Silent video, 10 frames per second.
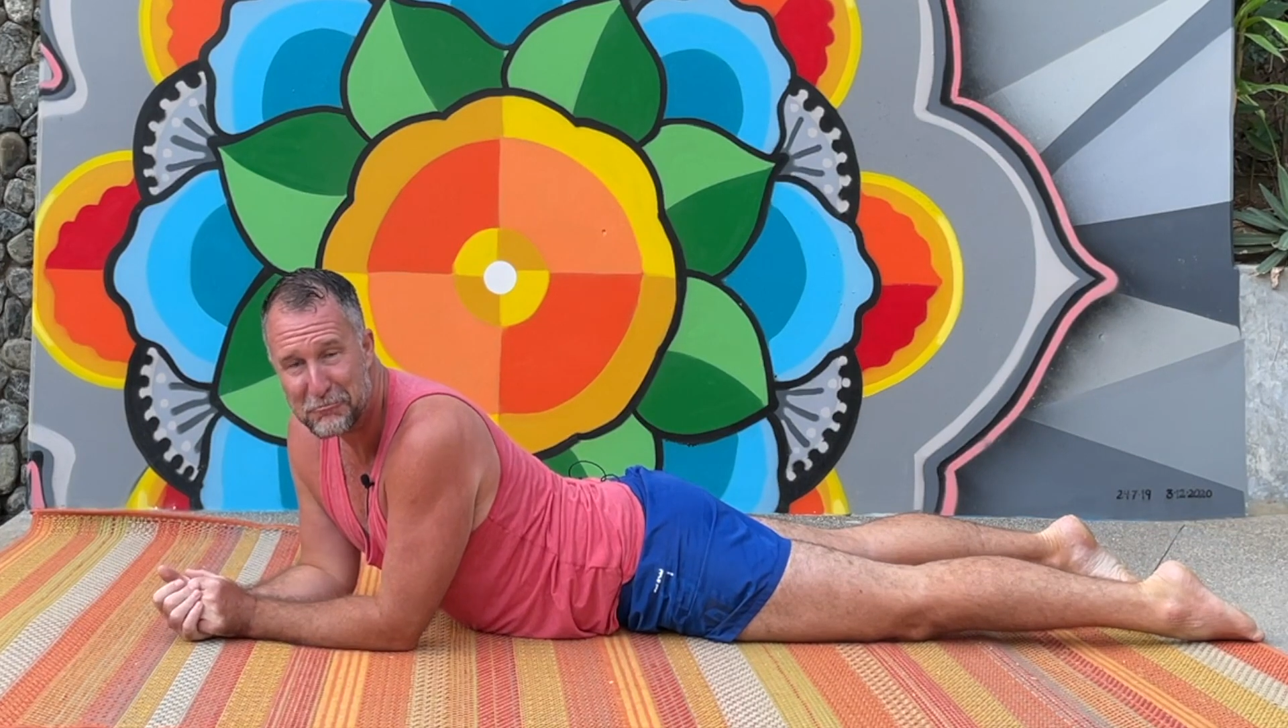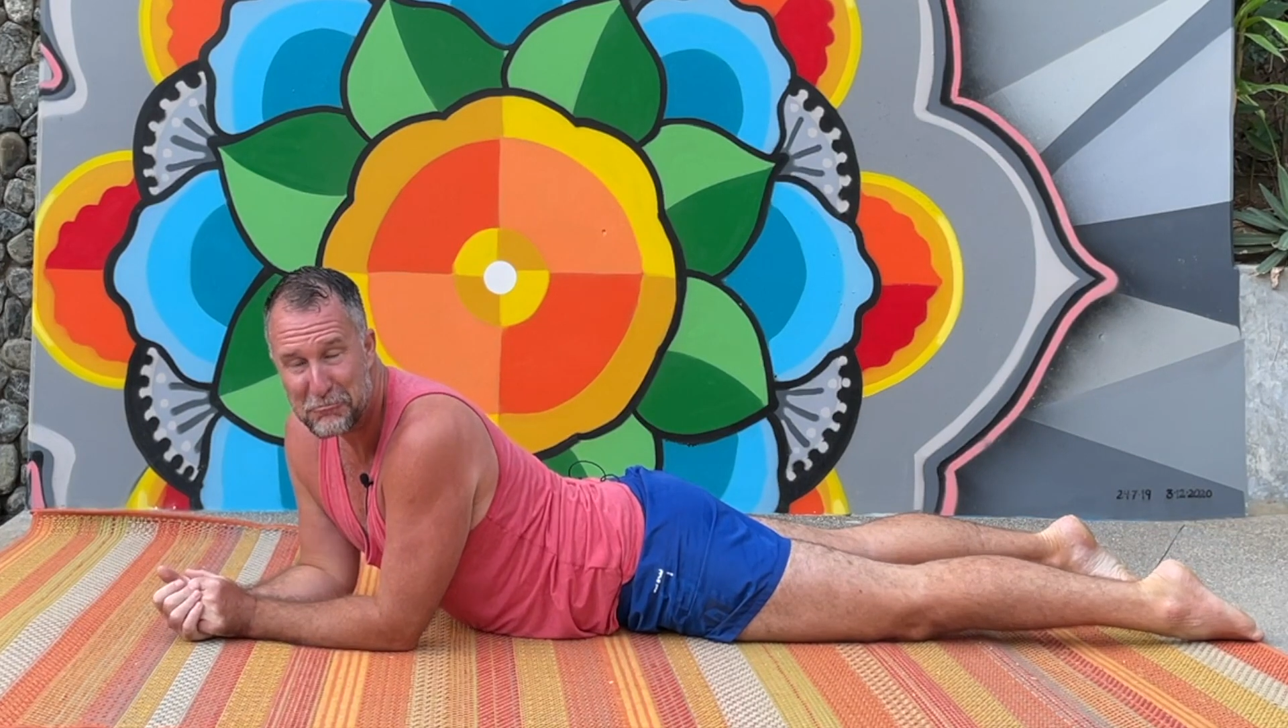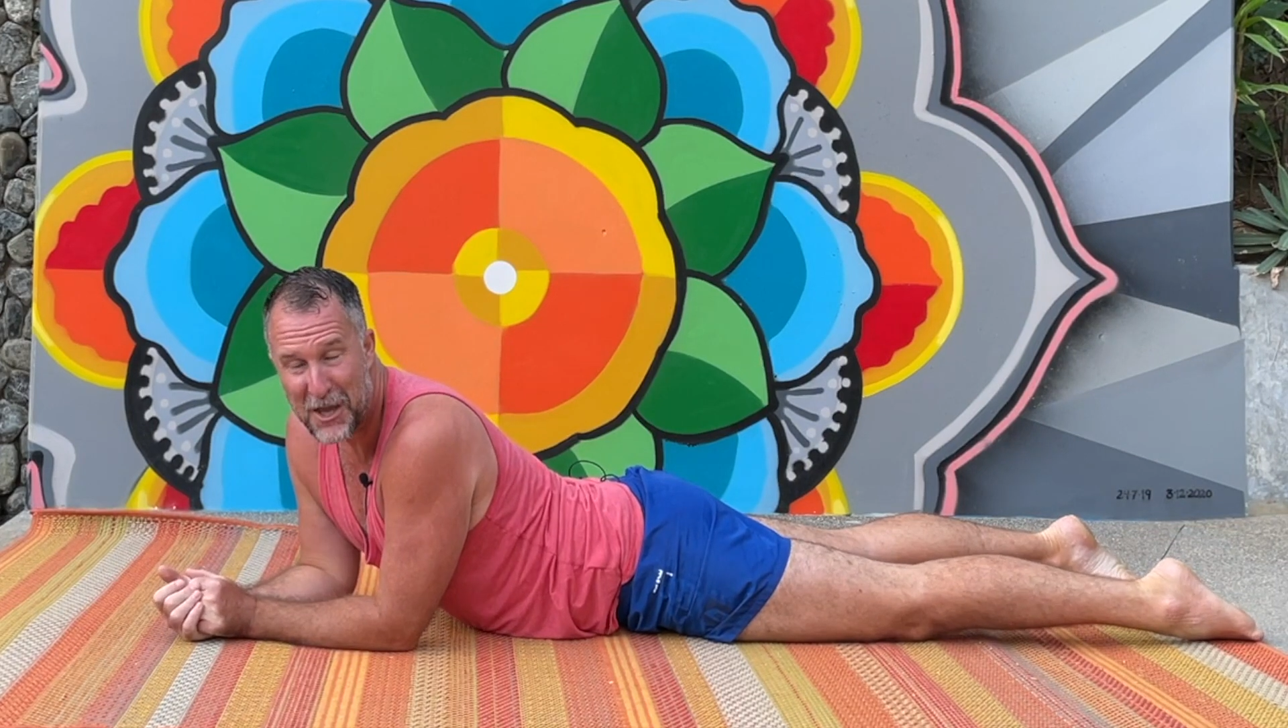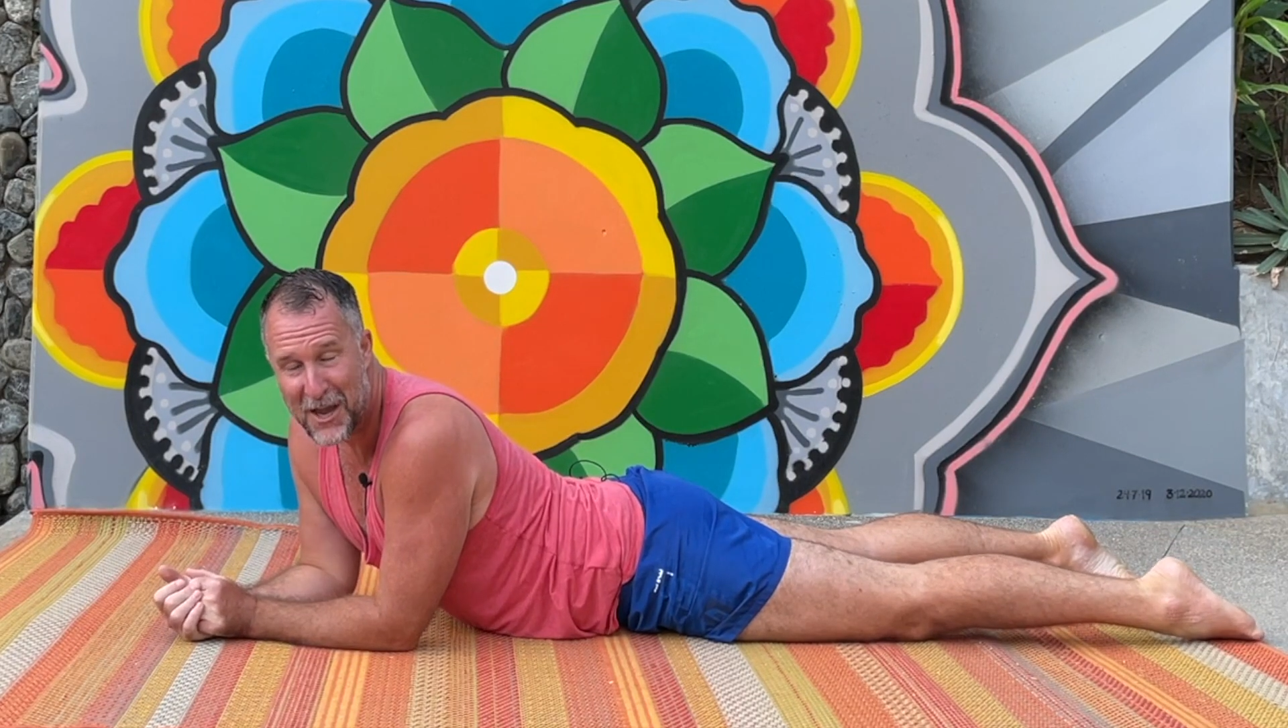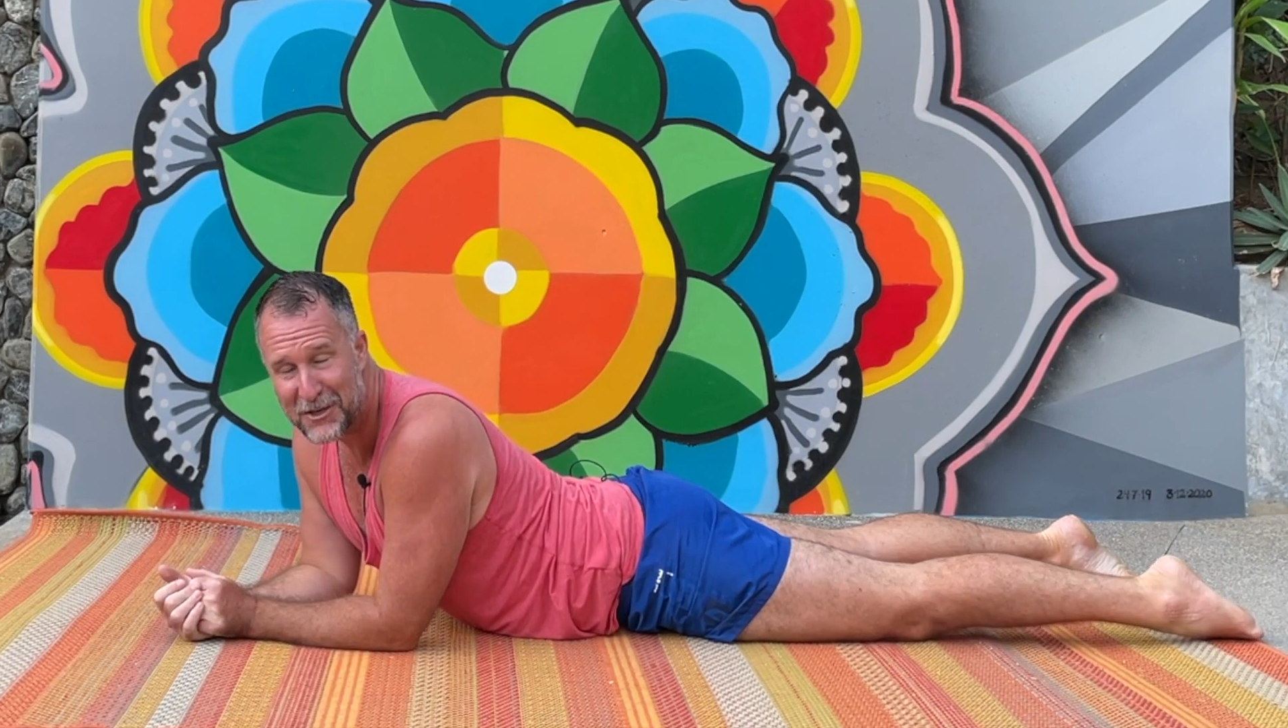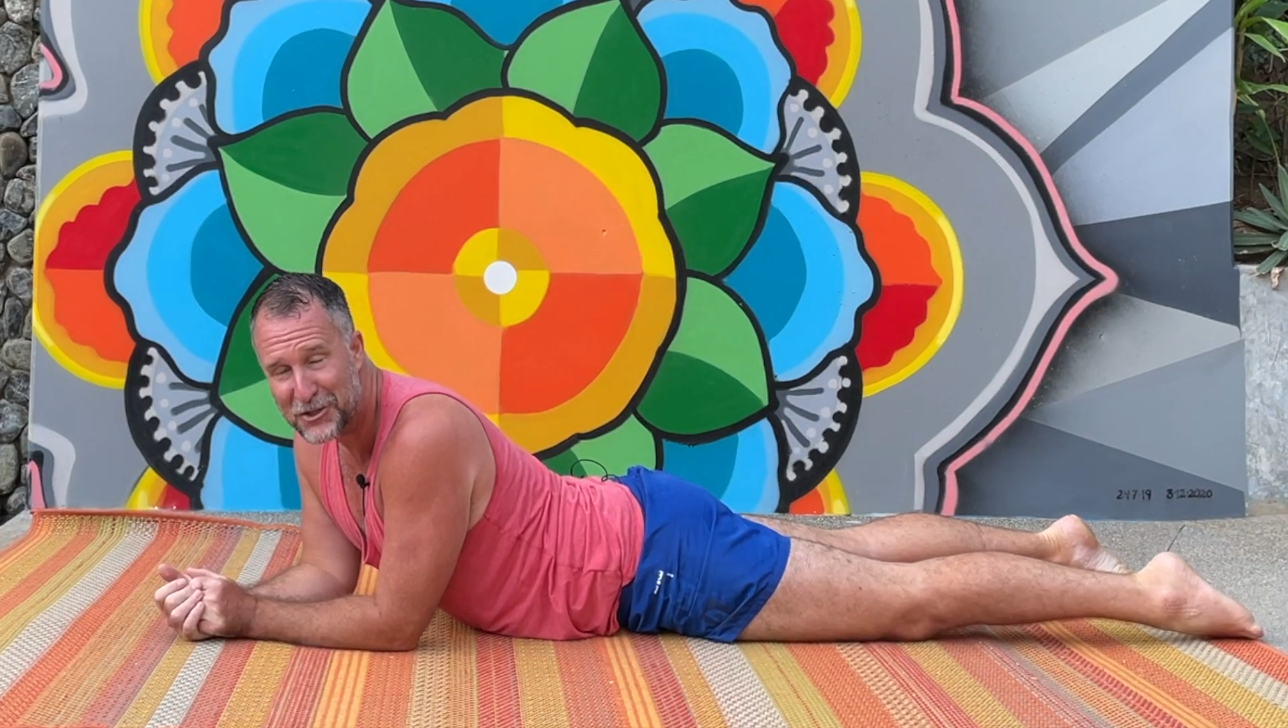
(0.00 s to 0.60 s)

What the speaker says: yeah,